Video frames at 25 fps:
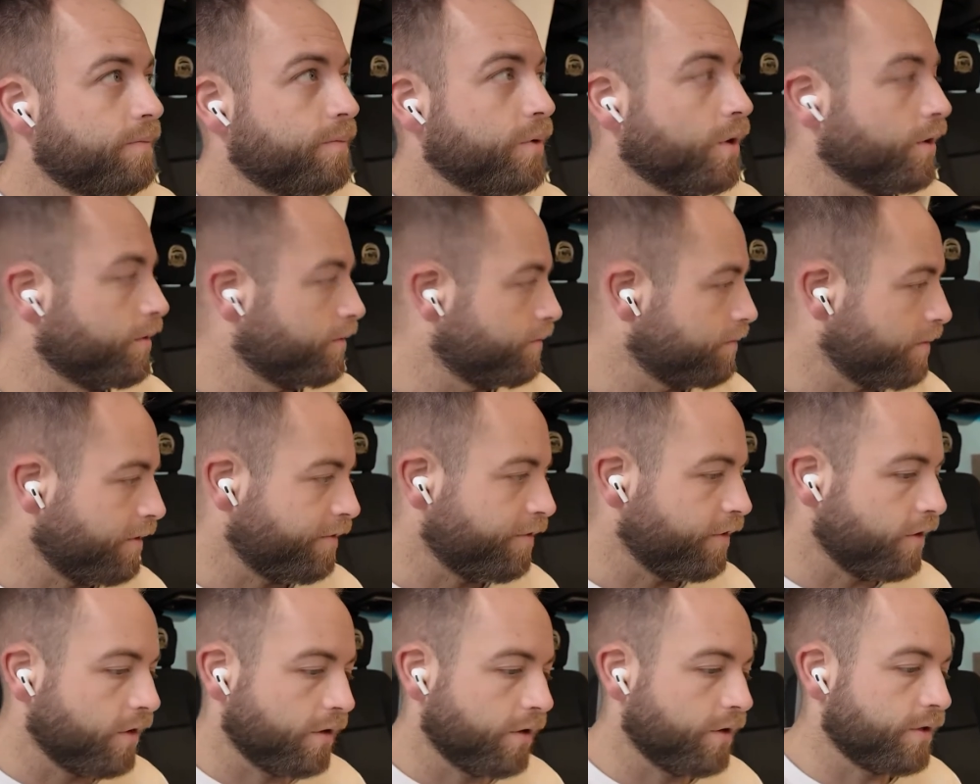but my
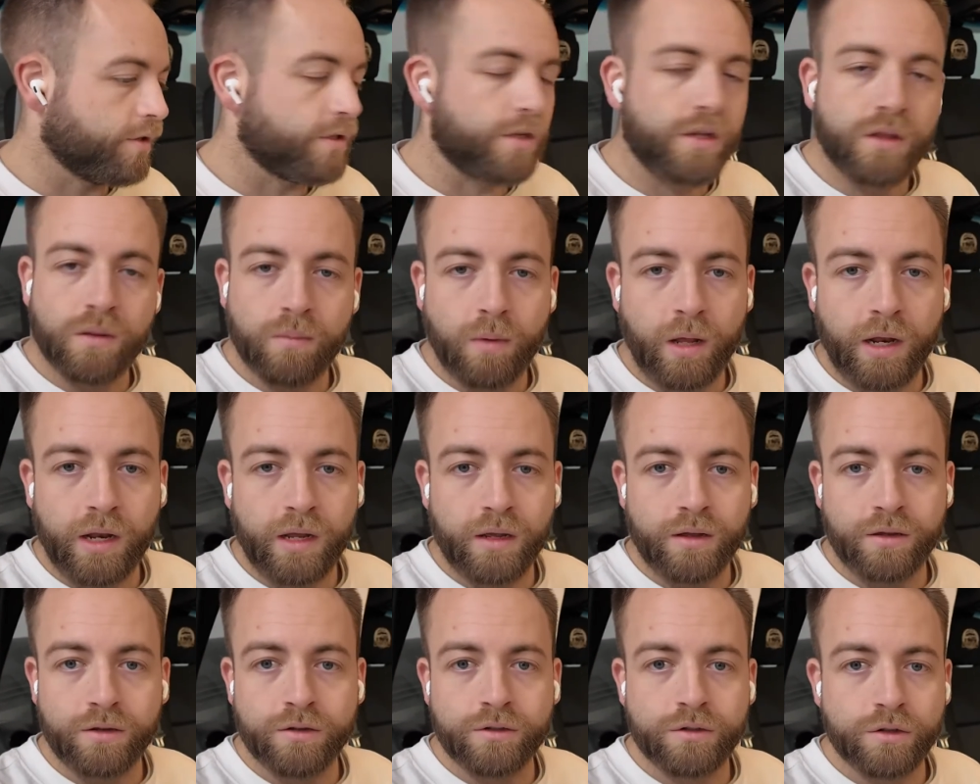focus at the
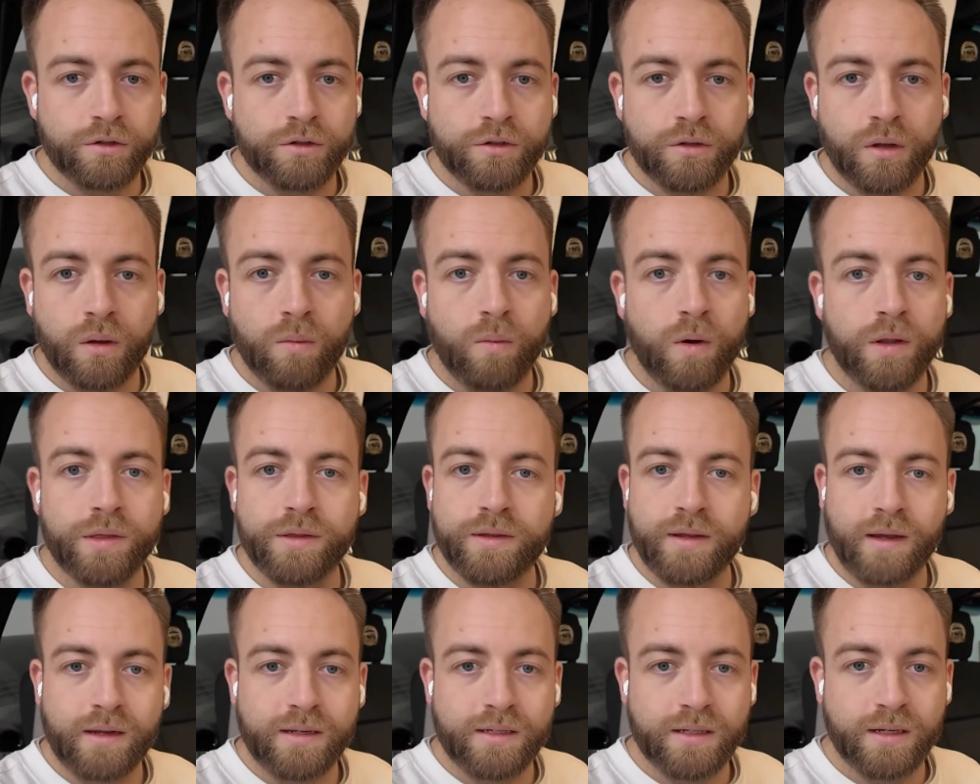minute is just doing
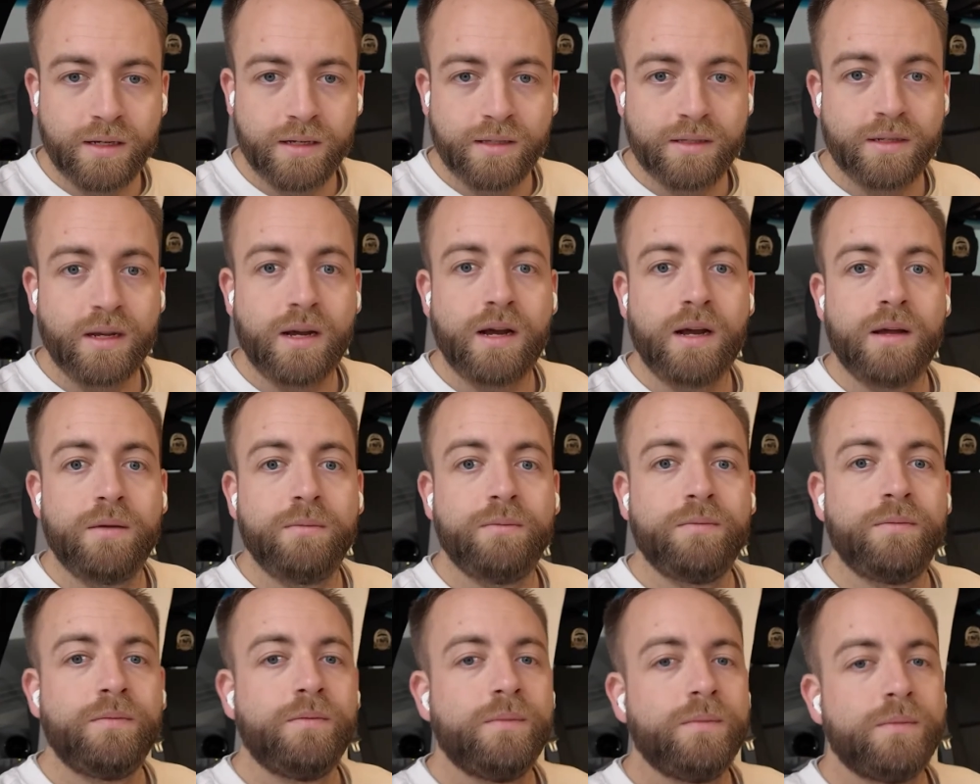one task at a
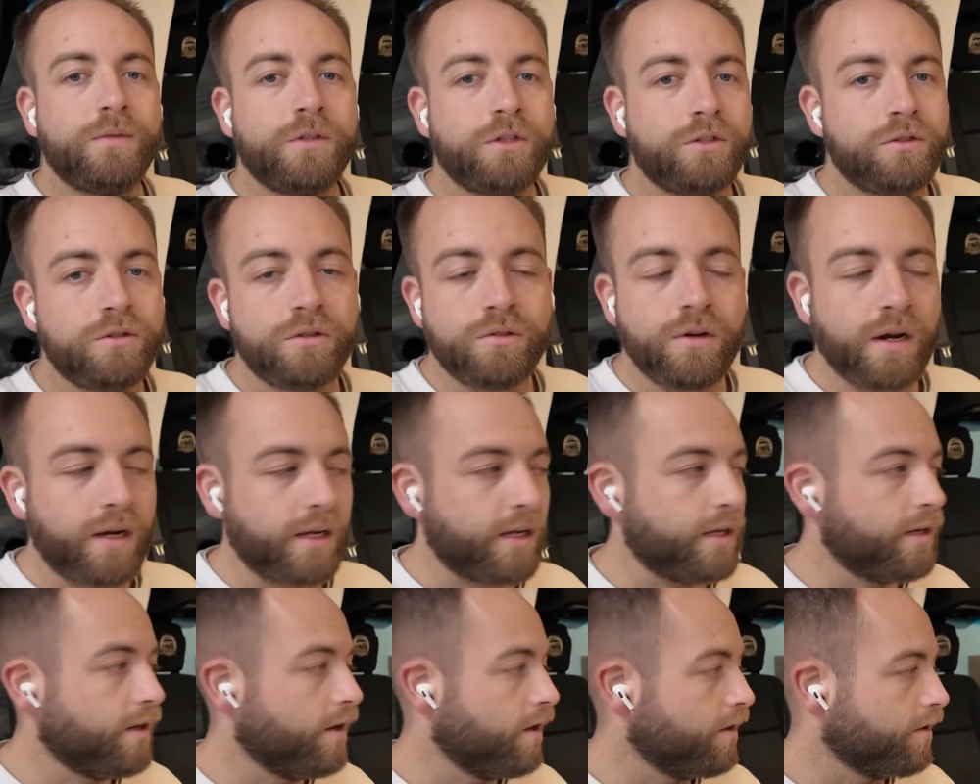time, just
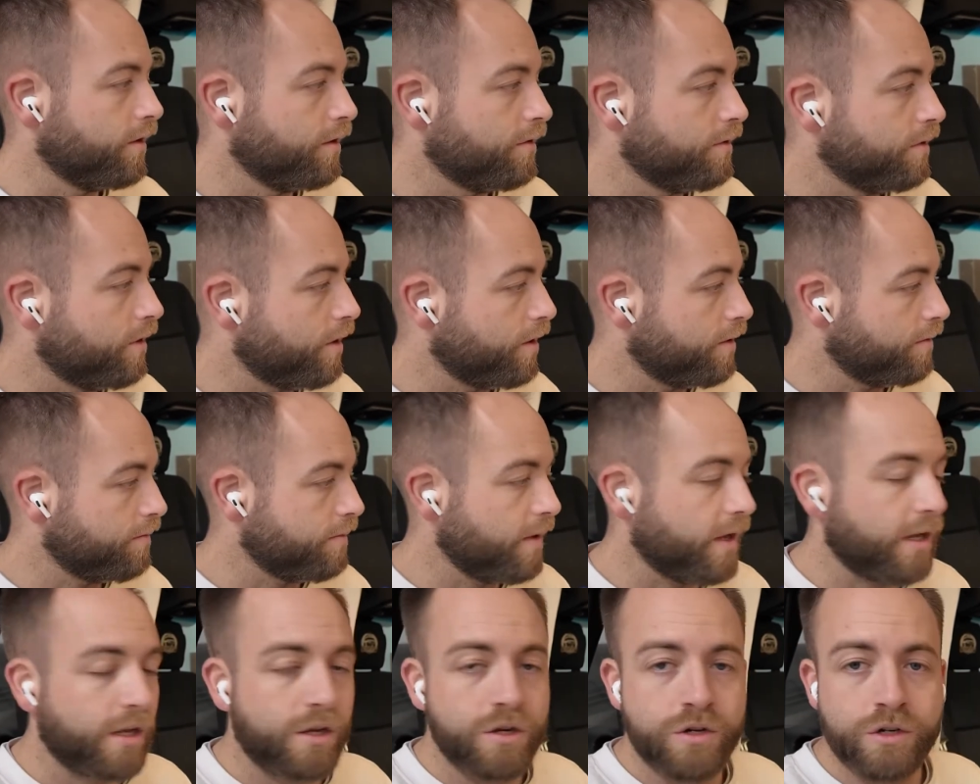cracking on and
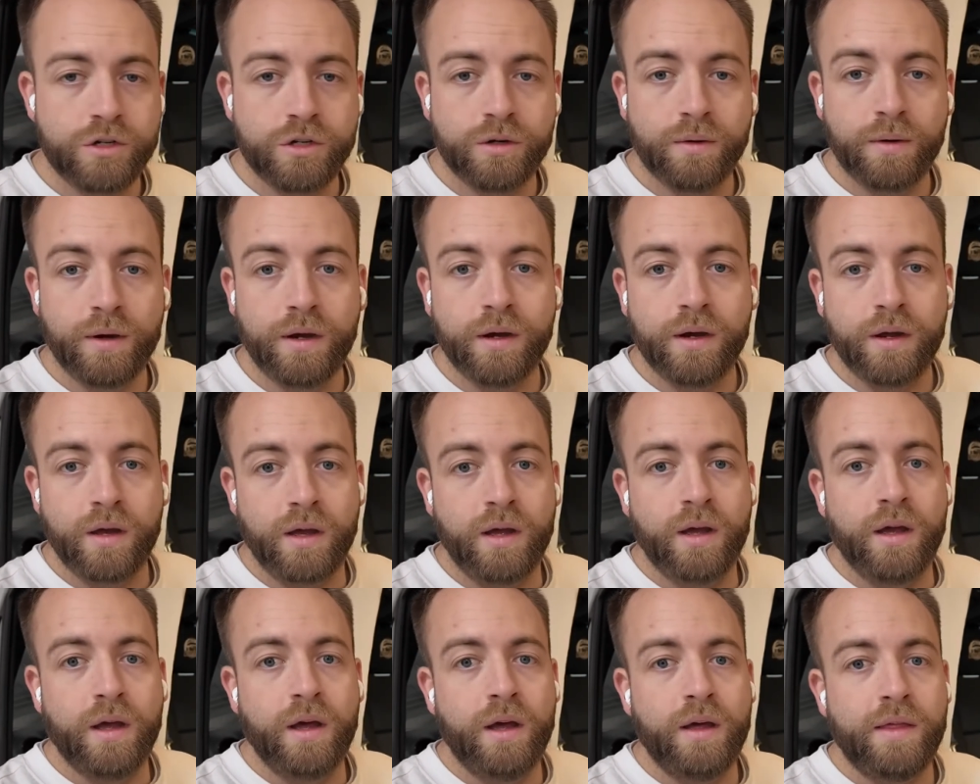making sure
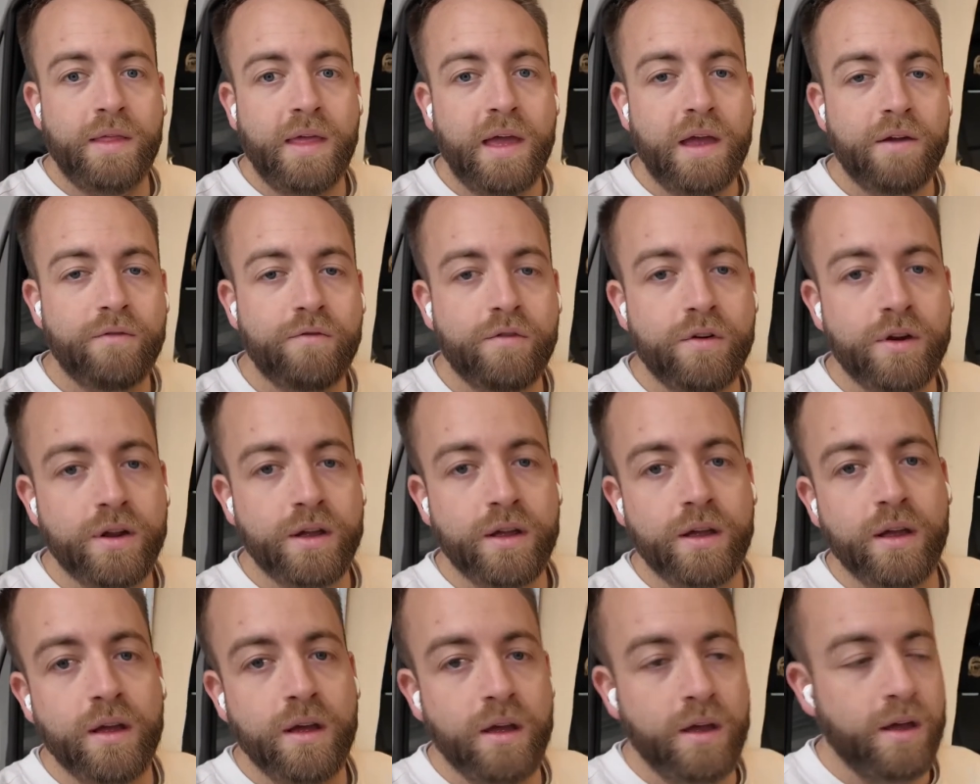that
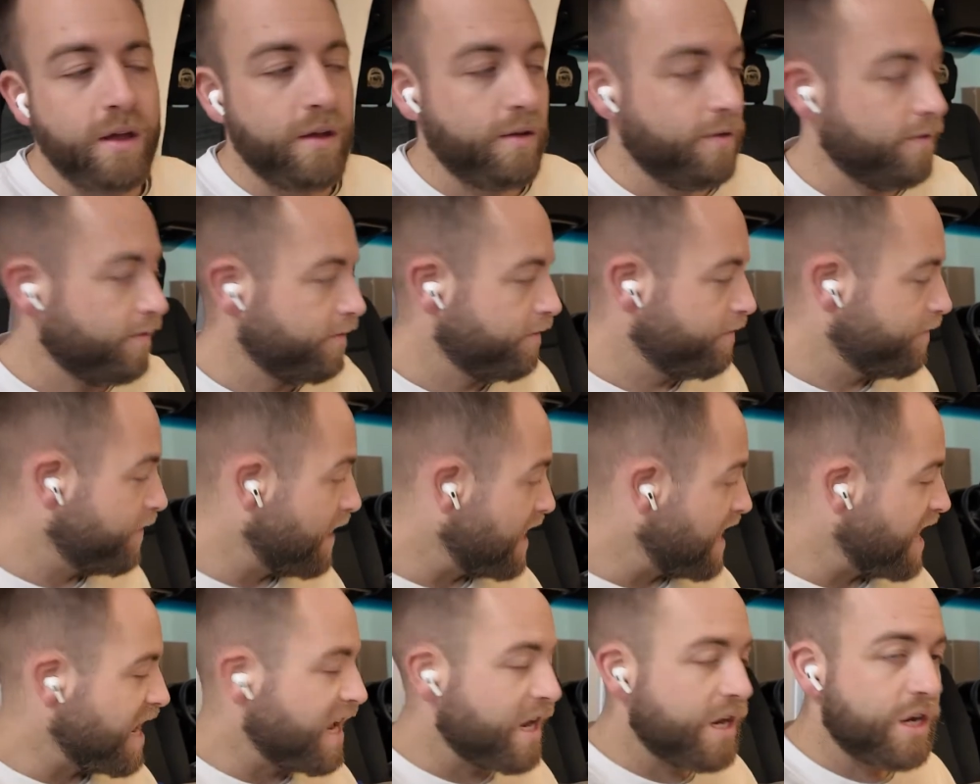every
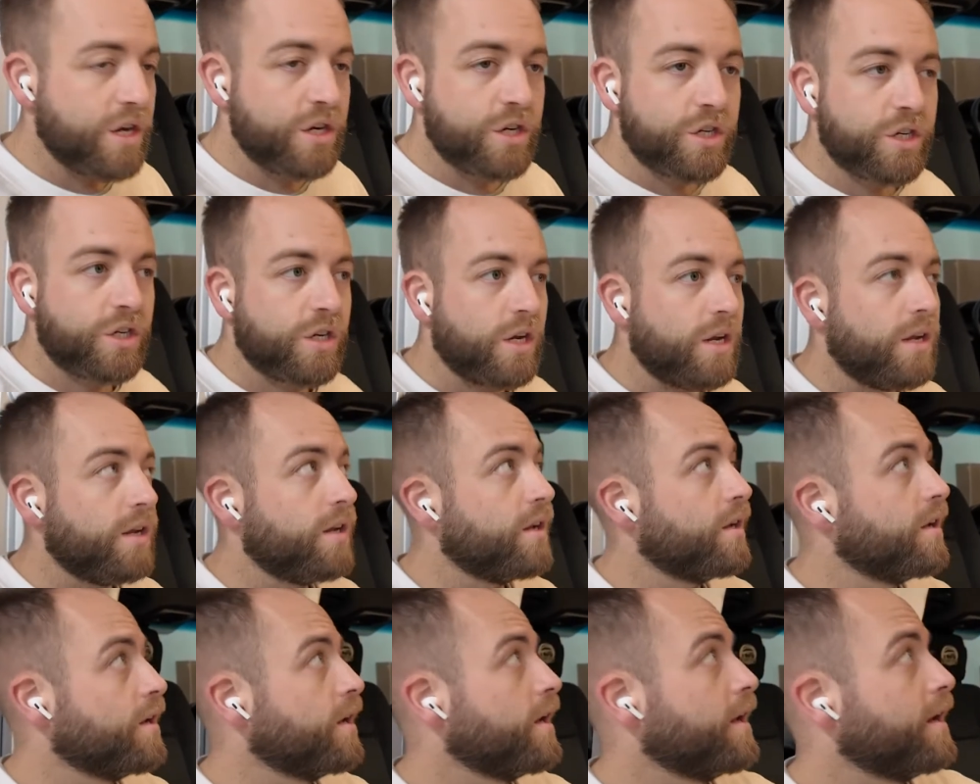finish
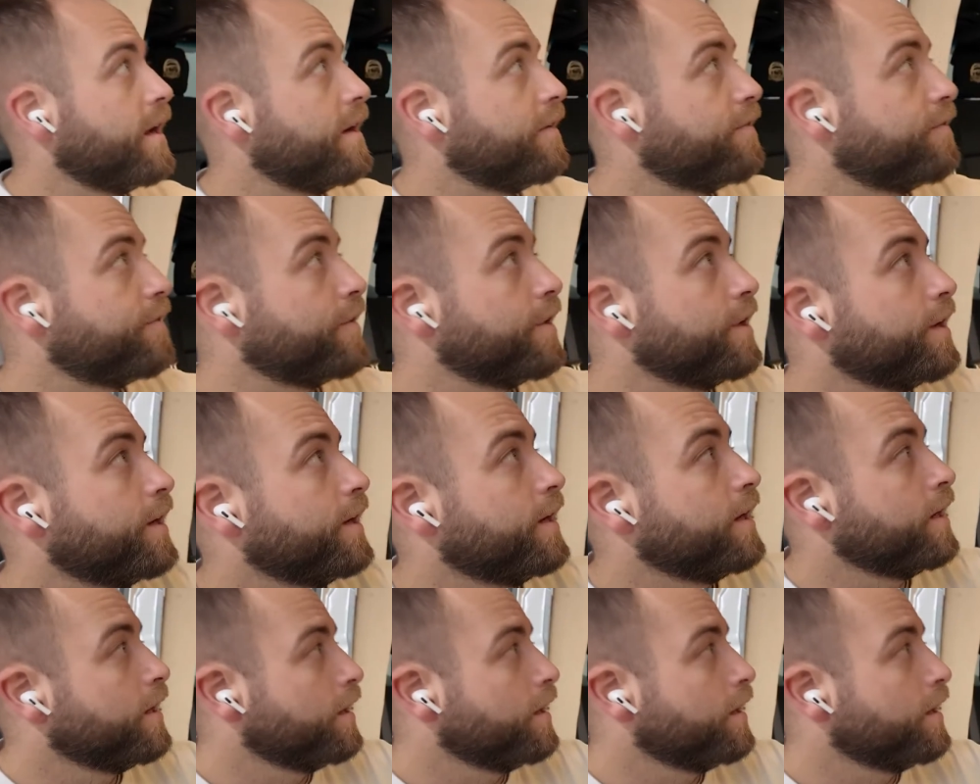and every